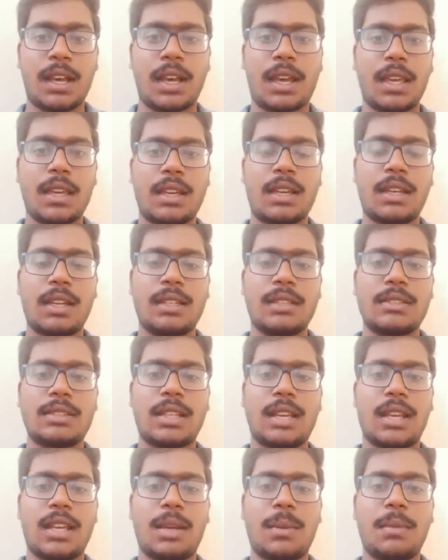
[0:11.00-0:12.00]
Hi guys,
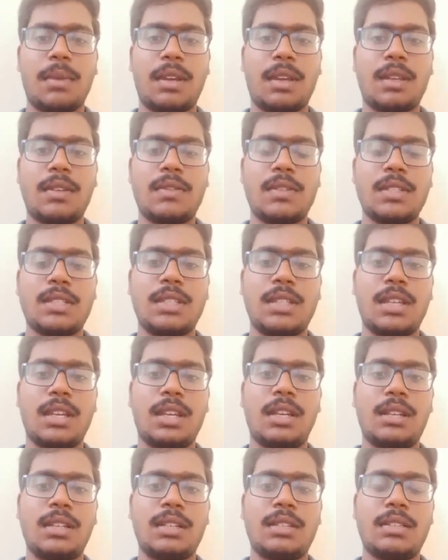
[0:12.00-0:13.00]
I'm N Vijay
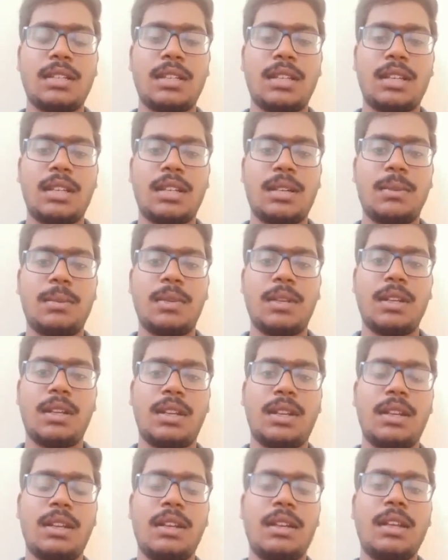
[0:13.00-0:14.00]
and recently
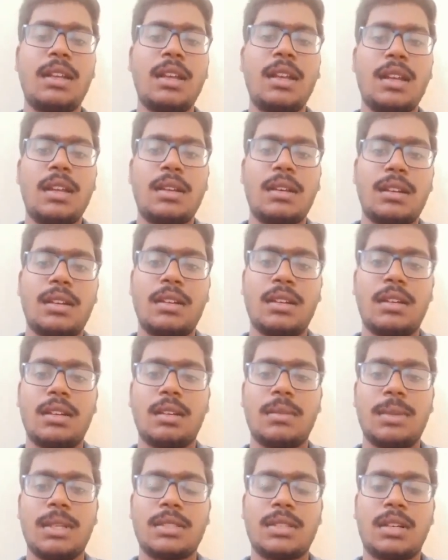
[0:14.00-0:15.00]
completed
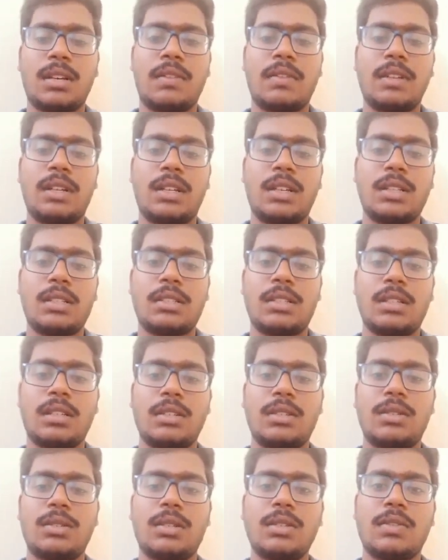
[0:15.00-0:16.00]
my software testing
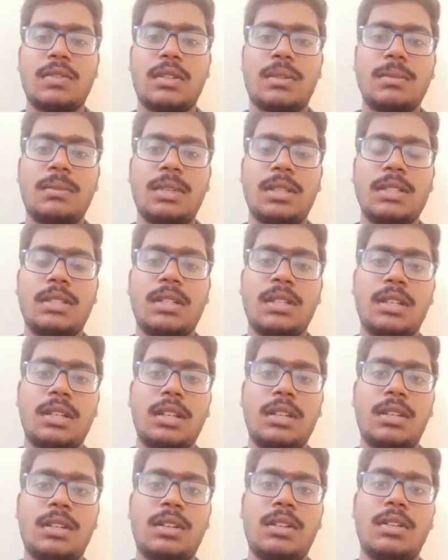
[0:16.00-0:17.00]
course from Besant
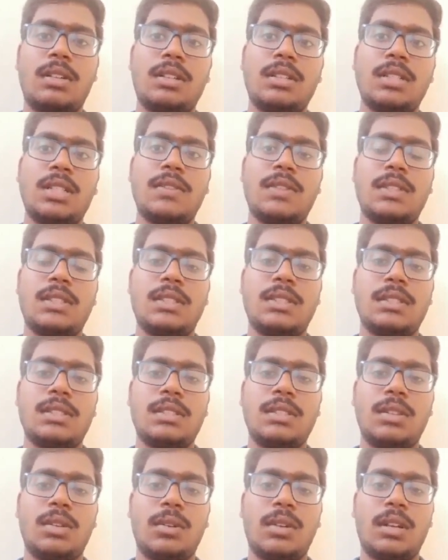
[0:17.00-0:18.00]
Technology, which is
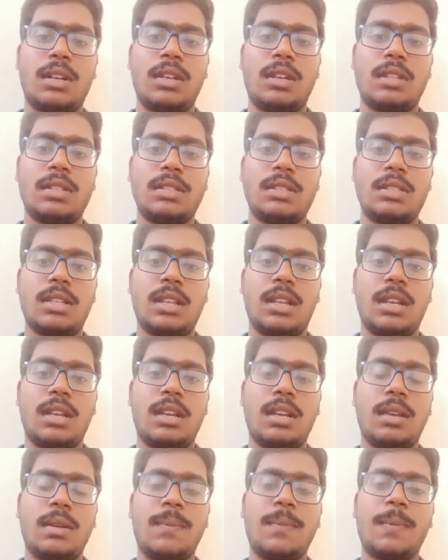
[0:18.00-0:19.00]
located in
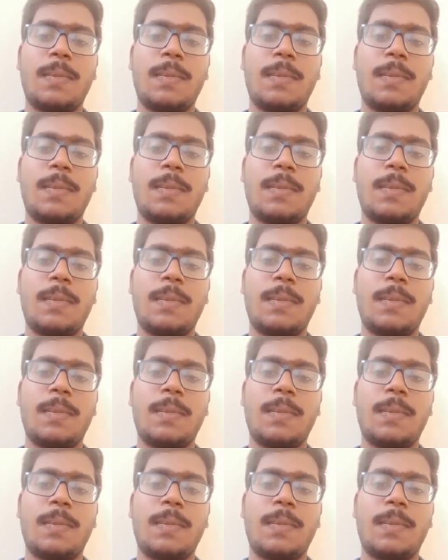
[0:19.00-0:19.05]
Chennai.